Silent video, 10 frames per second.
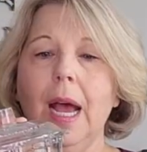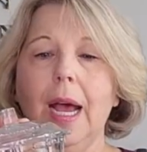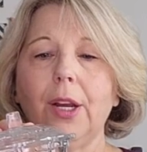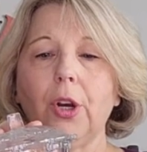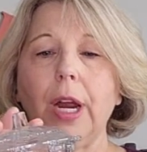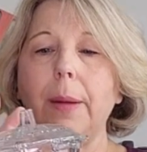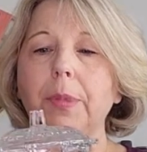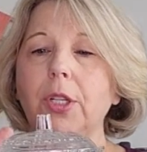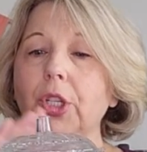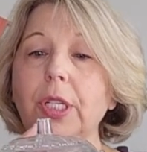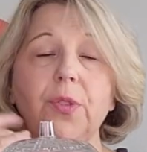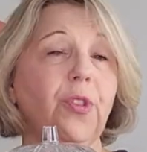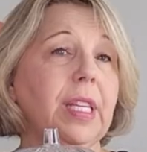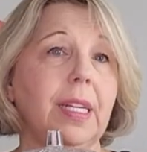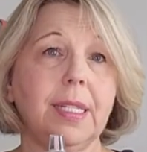I grabbed it just
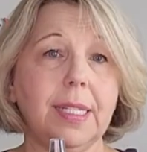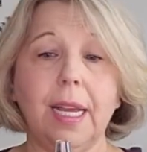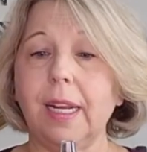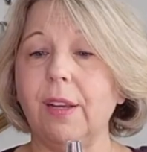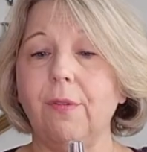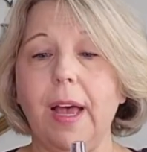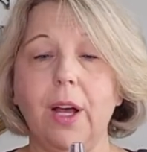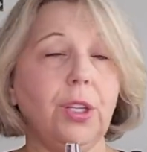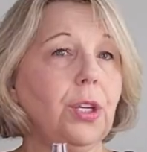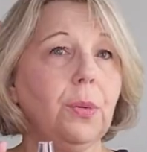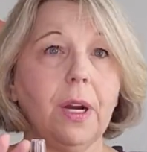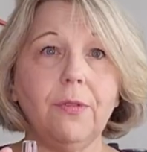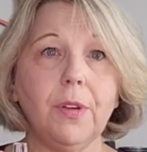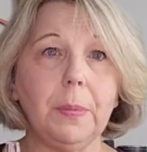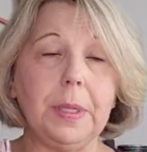for the aesthetic value
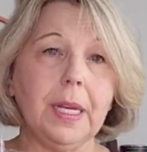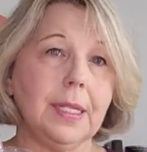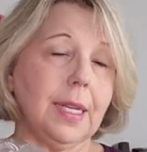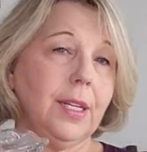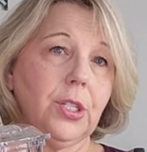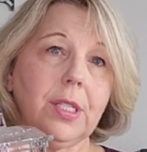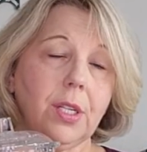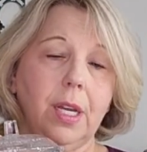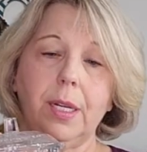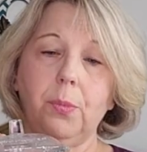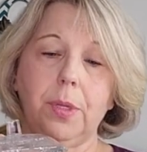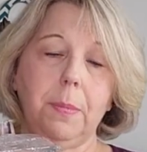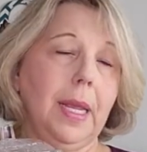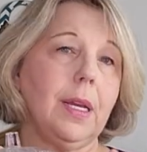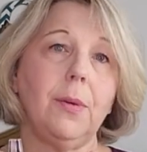of it because I just thought it would
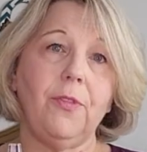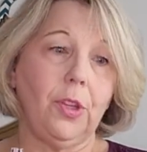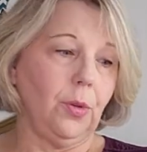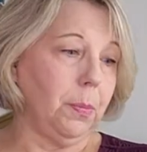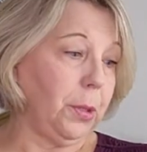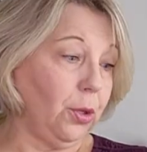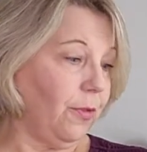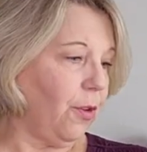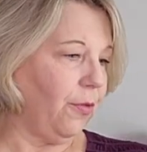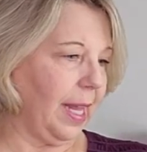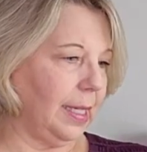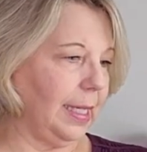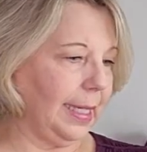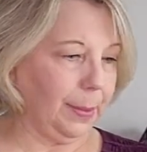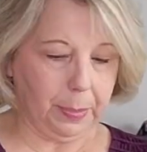make a beautiful
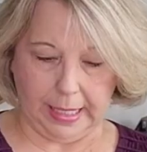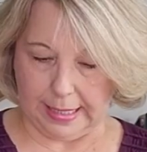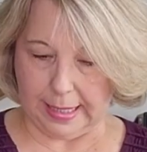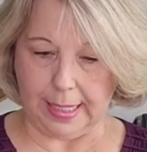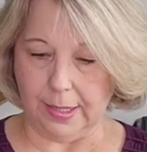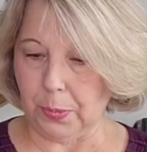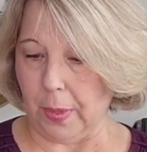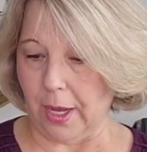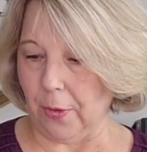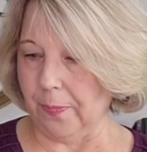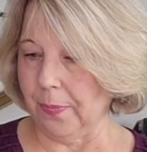vanity piece as well.